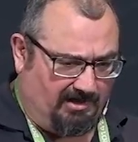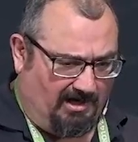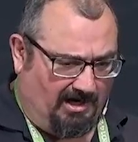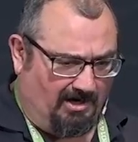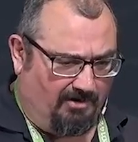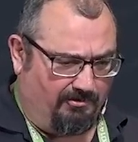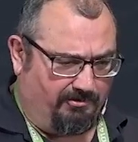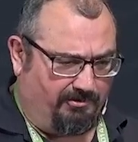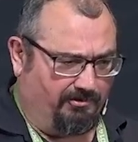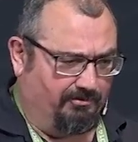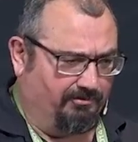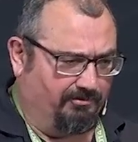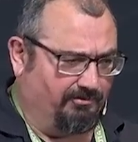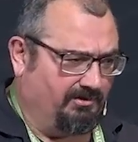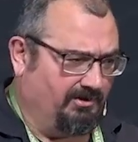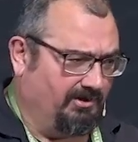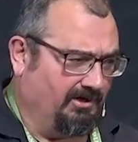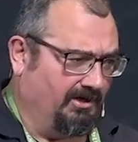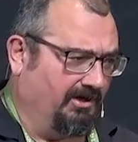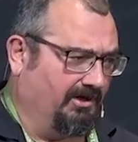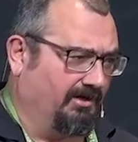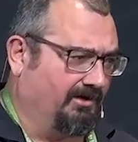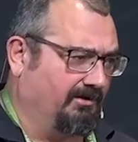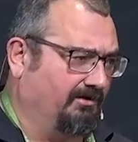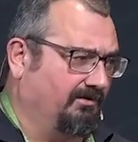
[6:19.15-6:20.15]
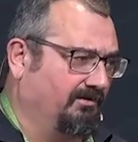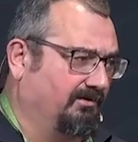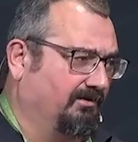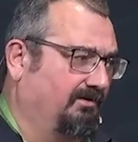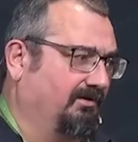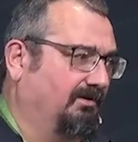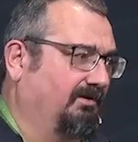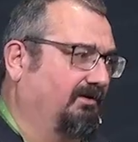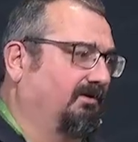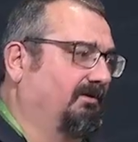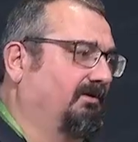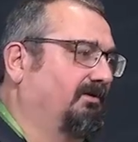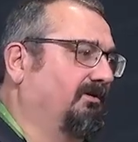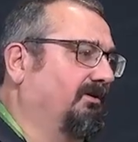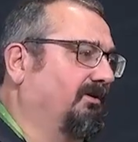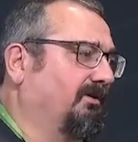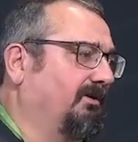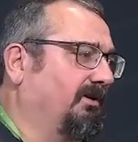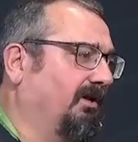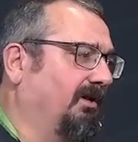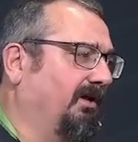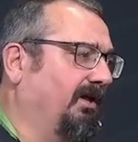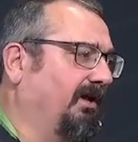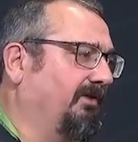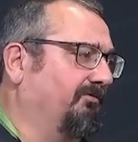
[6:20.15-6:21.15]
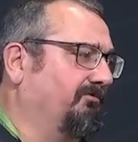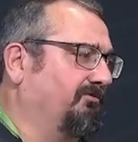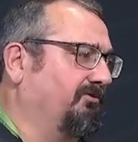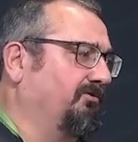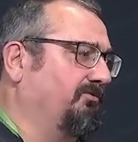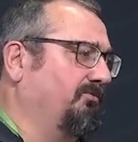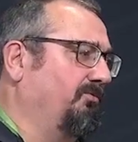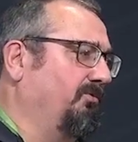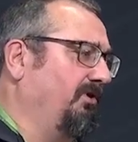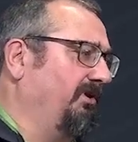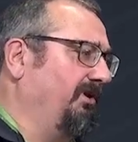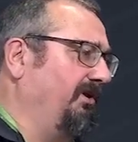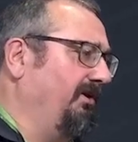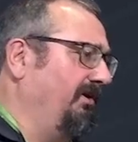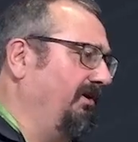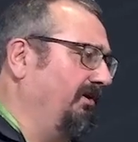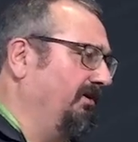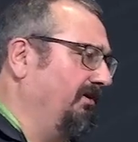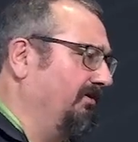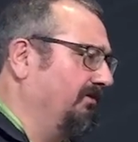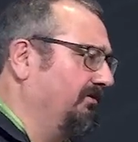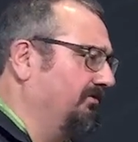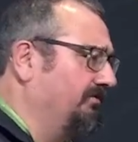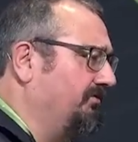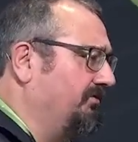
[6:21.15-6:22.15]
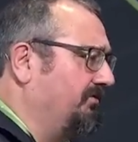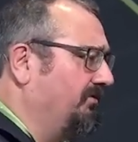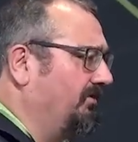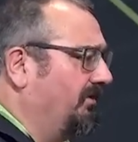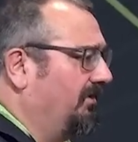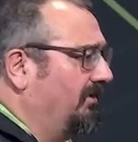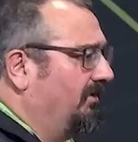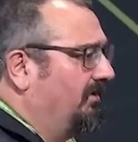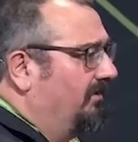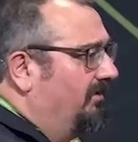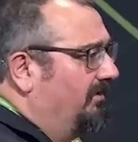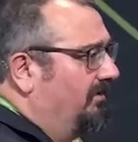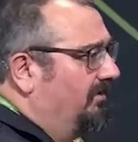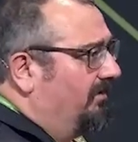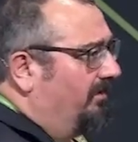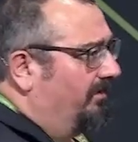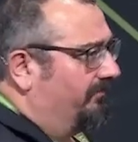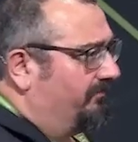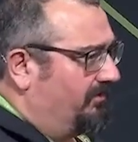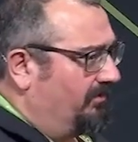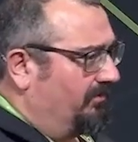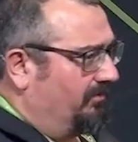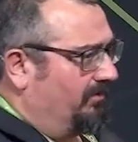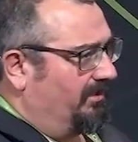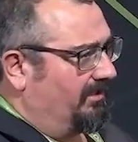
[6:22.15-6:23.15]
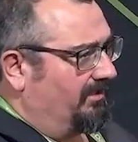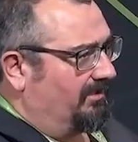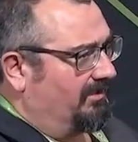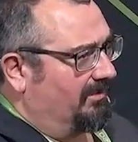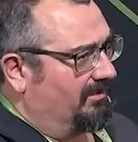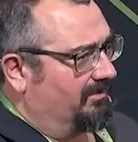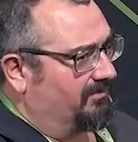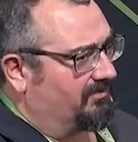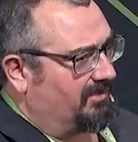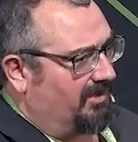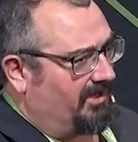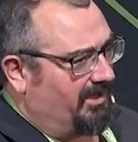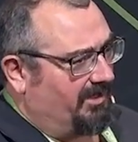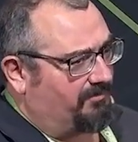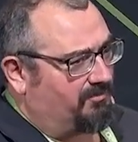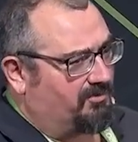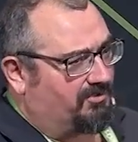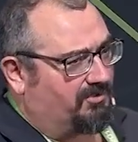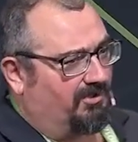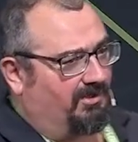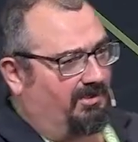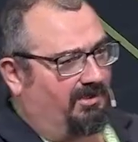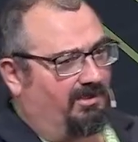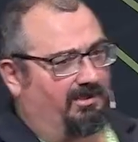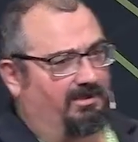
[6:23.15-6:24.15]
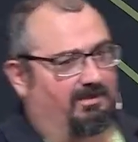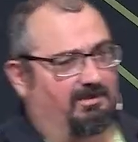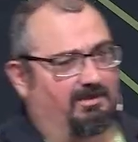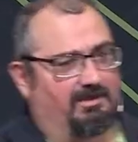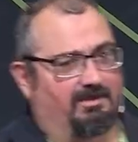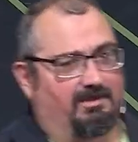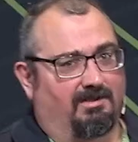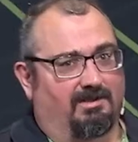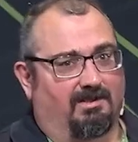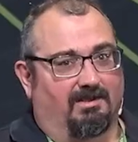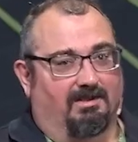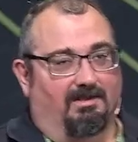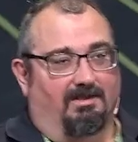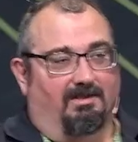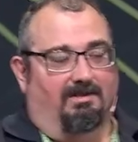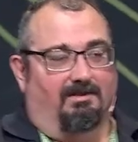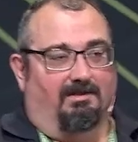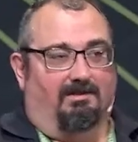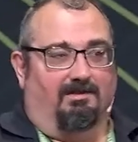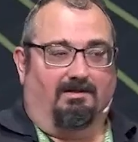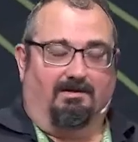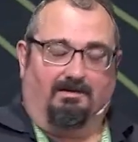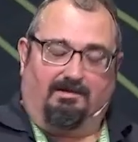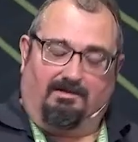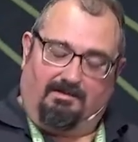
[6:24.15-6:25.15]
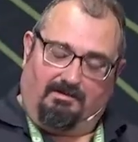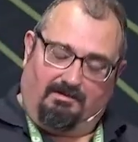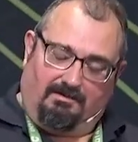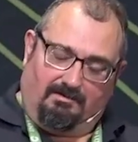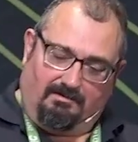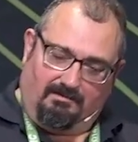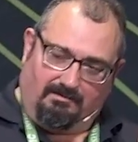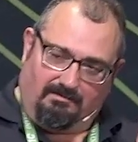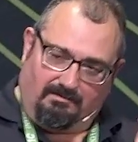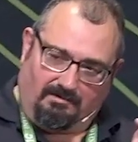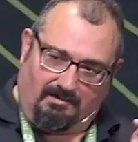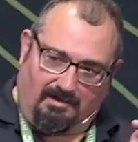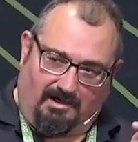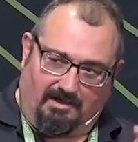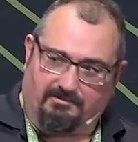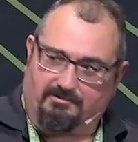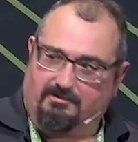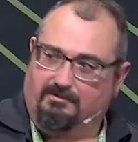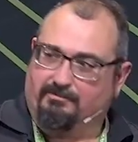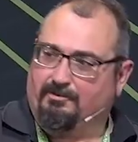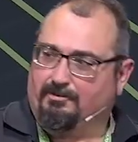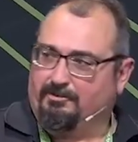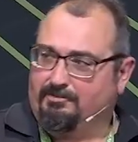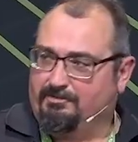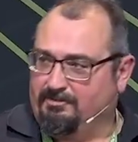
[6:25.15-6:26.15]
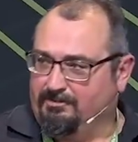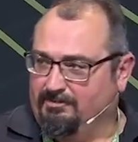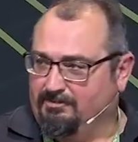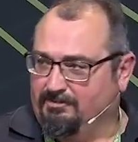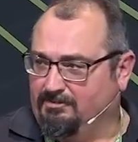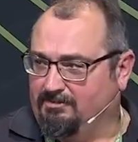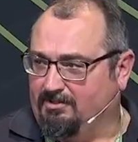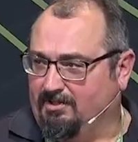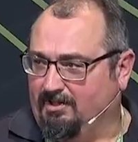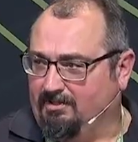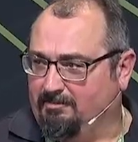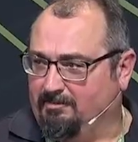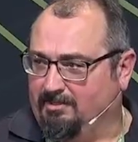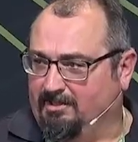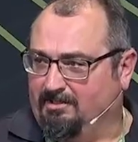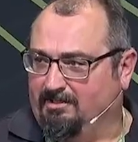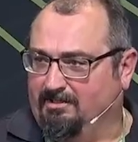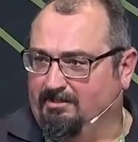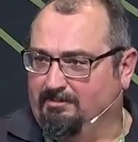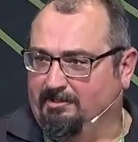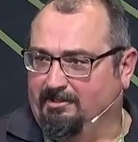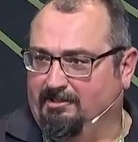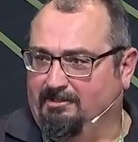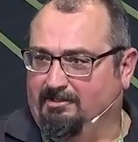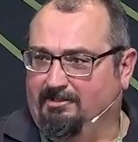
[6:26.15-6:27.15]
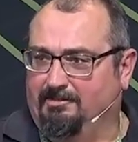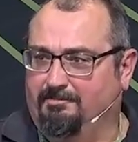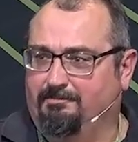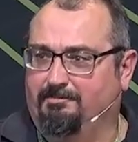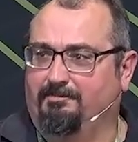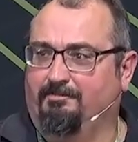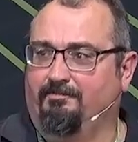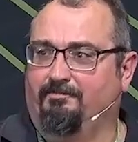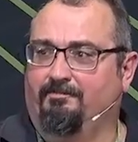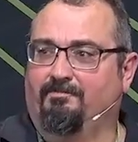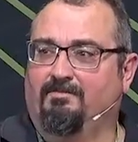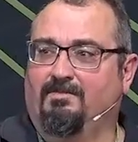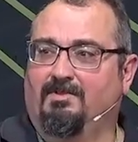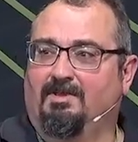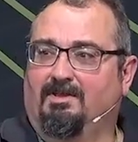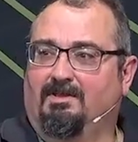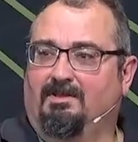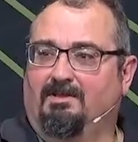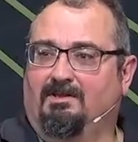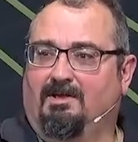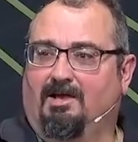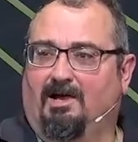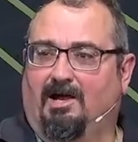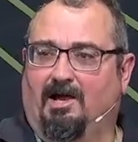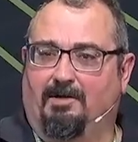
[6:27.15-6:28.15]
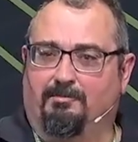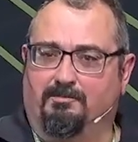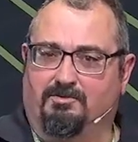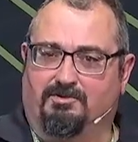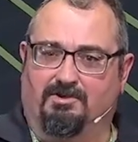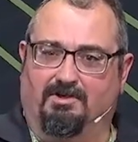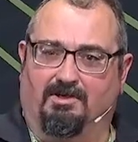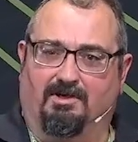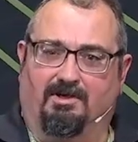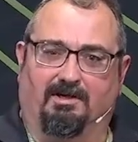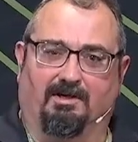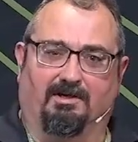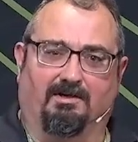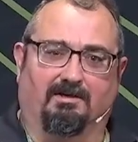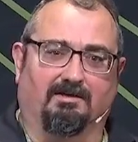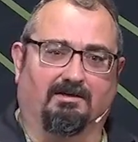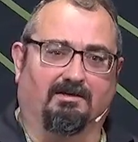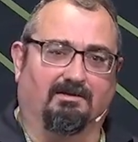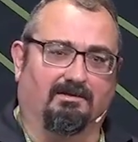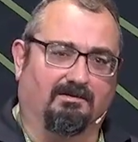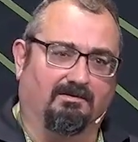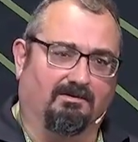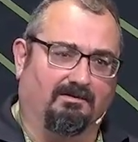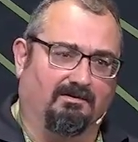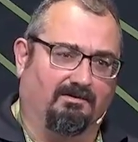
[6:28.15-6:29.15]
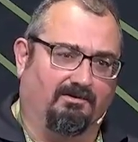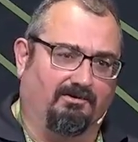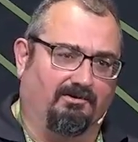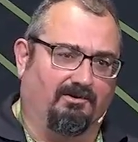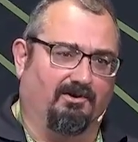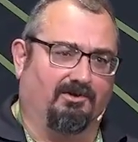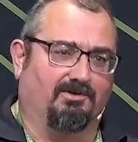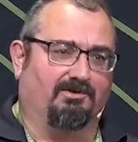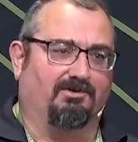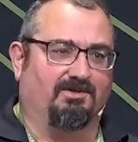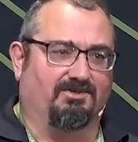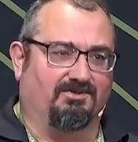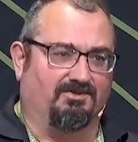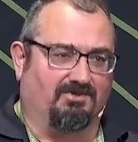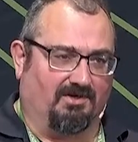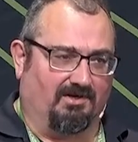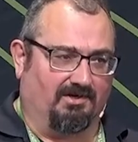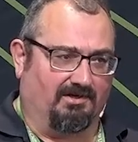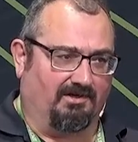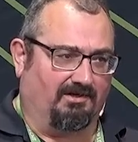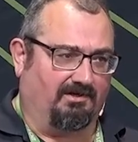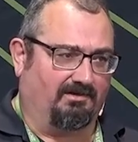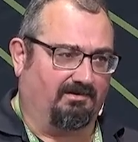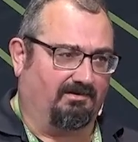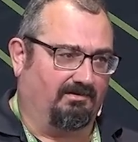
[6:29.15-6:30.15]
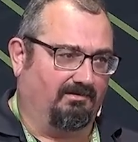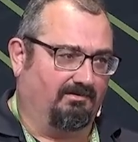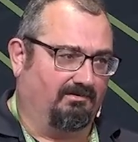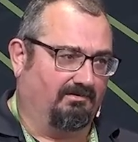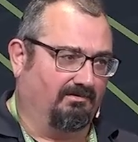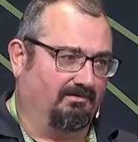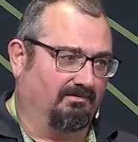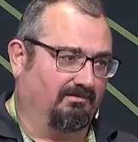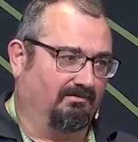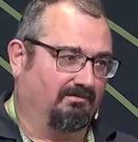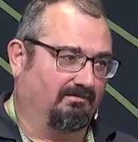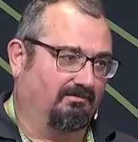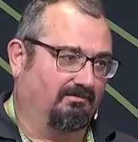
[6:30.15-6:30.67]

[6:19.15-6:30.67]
how you did. Okay, after 20 years of doing this, I'm saying, controversial statement coming up. I'm saying good design